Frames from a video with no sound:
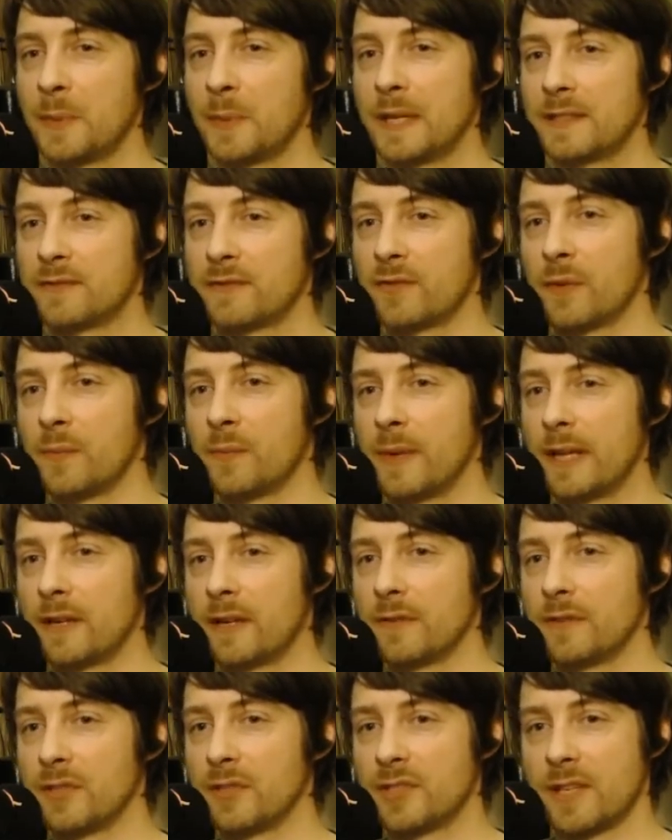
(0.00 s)
bits from
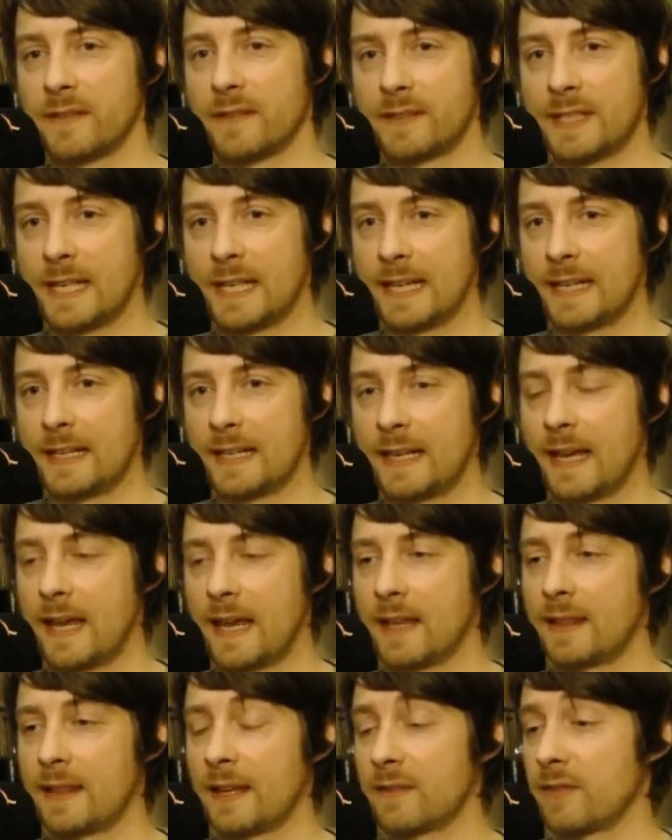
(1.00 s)
interviews I've seen,
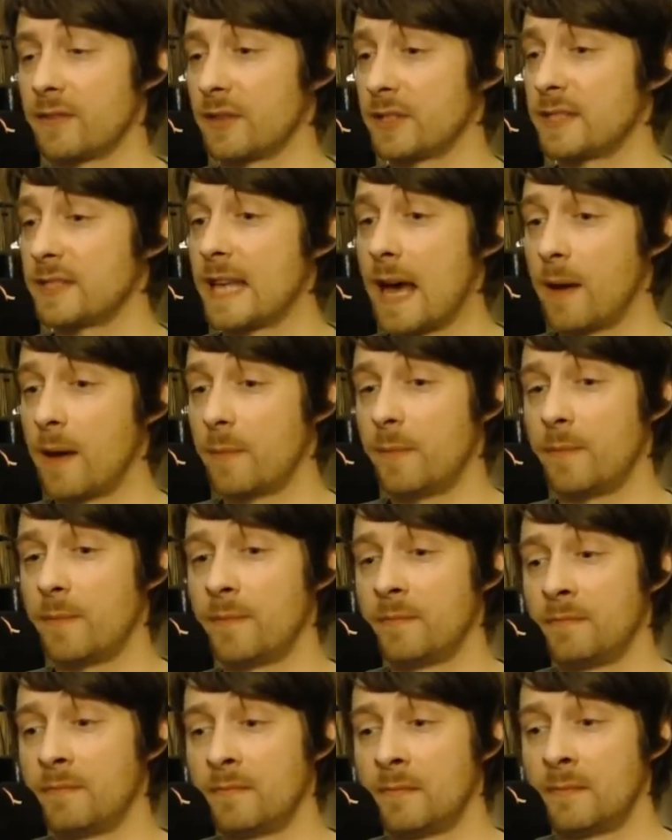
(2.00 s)
and like for this album,